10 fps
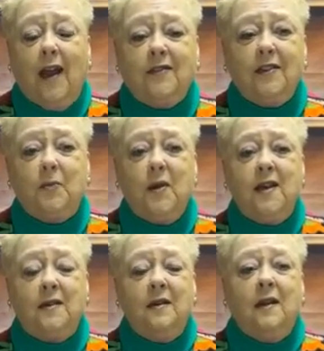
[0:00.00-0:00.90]
I've just
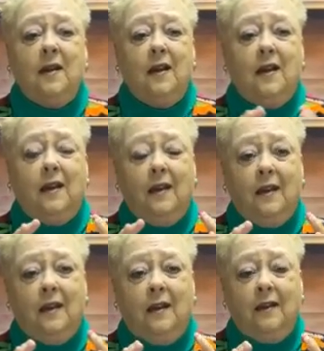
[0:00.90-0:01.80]
been
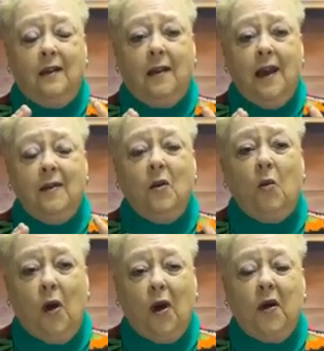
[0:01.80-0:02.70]
in the
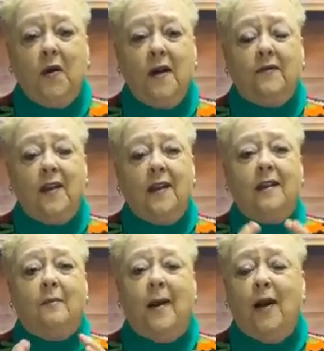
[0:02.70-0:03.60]
Word and
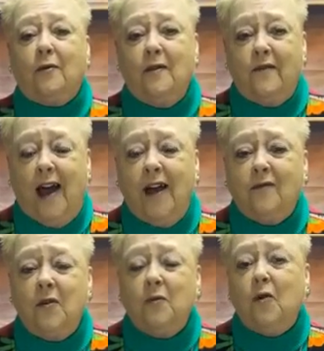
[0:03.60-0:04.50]
thinking about
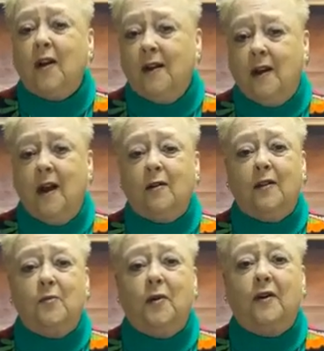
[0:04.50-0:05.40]
revival. We're going to go to
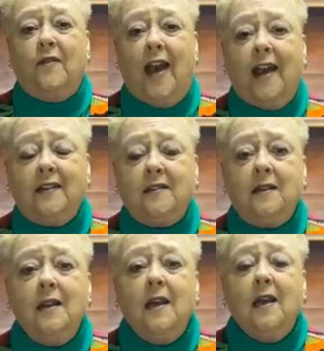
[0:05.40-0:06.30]
the book of
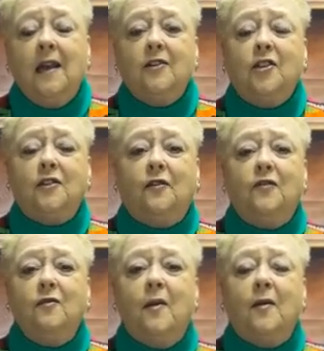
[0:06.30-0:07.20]
Acts in just a
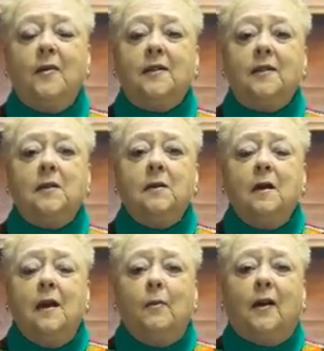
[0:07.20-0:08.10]
few moments
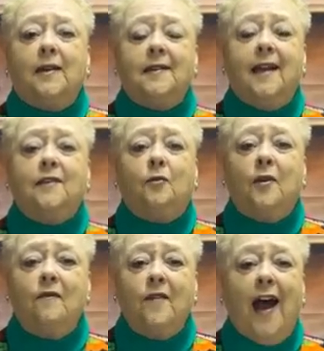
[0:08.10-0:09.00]
because that's a
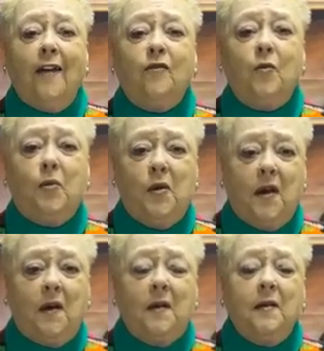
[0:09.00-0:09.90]
revival
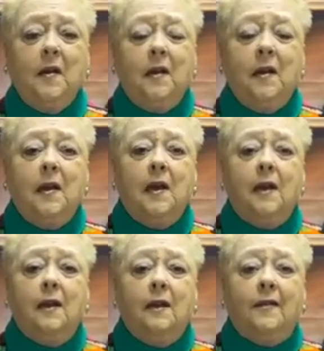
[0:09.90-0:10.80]
book.
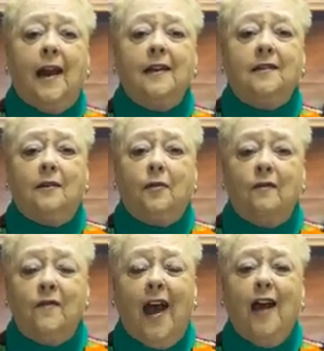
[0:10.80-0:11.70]
That is a
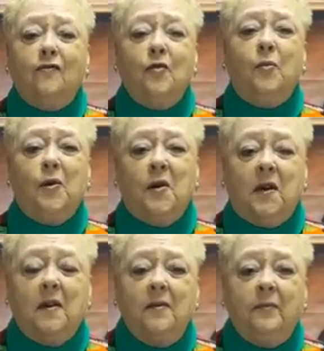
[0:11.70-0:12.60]
revival
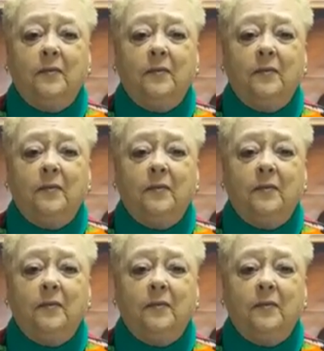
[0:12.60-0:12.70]
book.